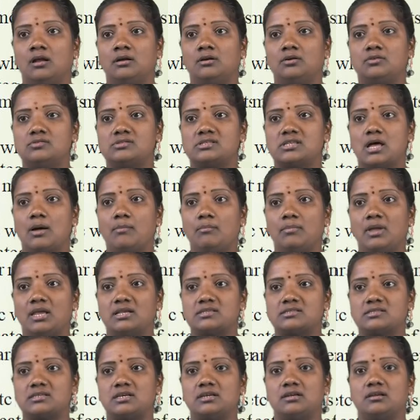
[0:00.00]
to some
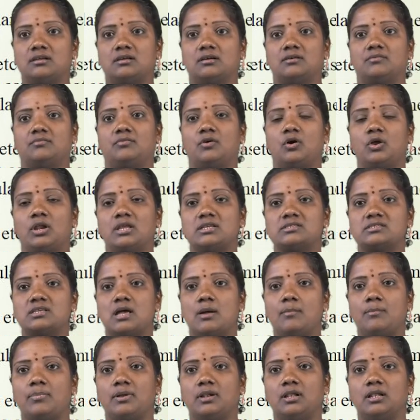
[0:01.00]
extent. For
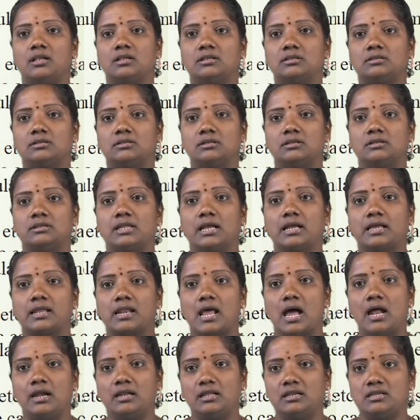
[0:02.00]
example, the
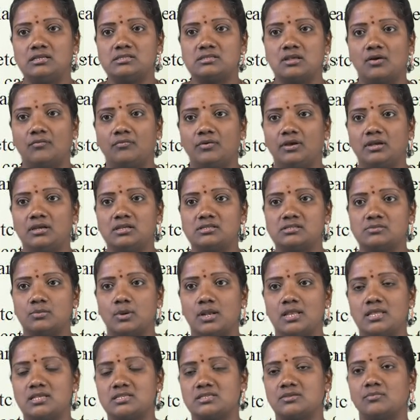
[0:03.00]
granaries of Indus
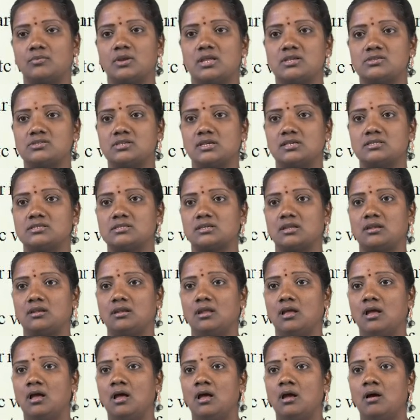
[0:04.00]
Valley civilization
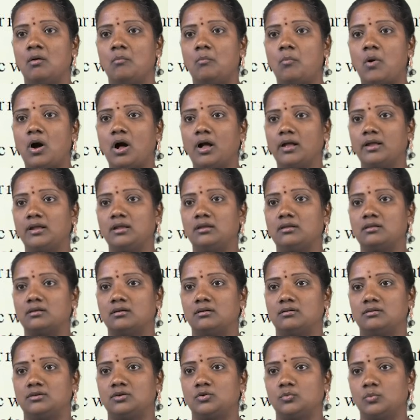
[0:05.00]
point
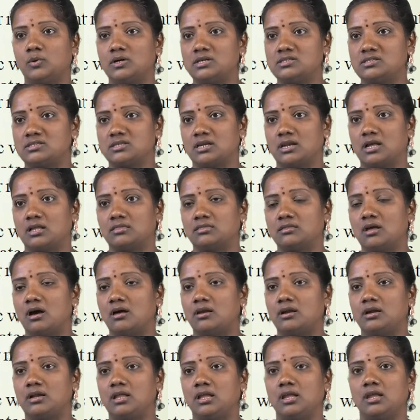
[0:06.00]
towards an
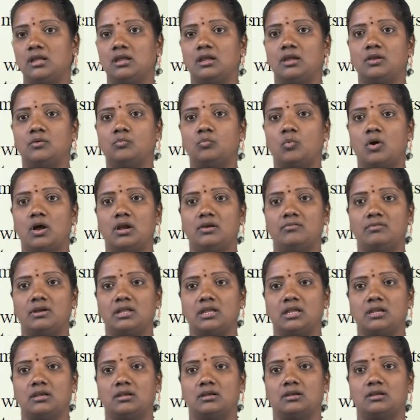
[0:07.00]
authority involved
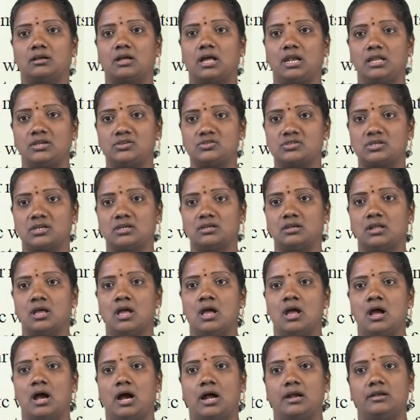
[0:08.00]
in collection
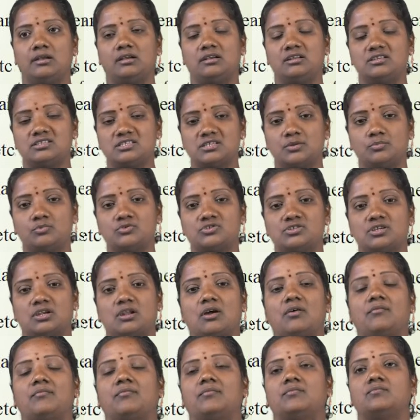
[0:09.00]
and distribution
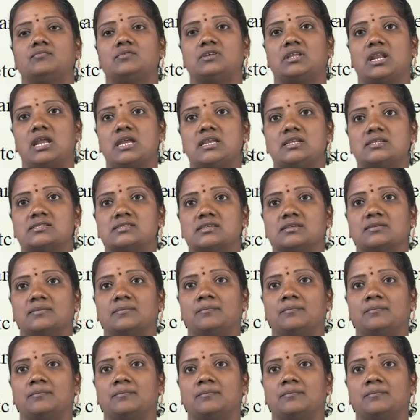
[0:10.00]
of grains.